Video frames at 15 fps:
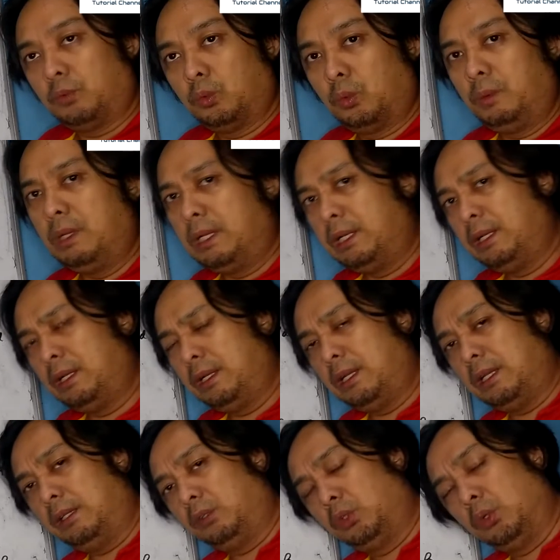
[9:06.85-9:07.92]
We'll
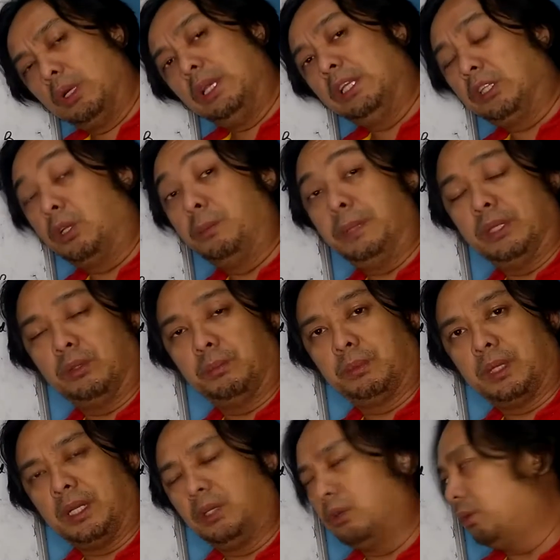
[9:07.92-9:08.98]
do a little bit of
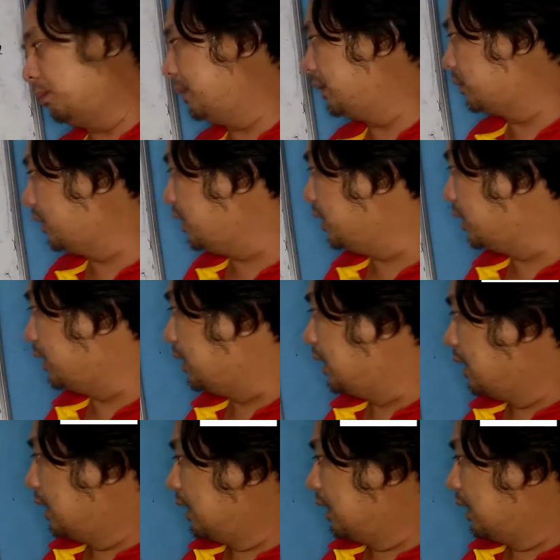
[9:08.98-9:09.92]
trigonometry here.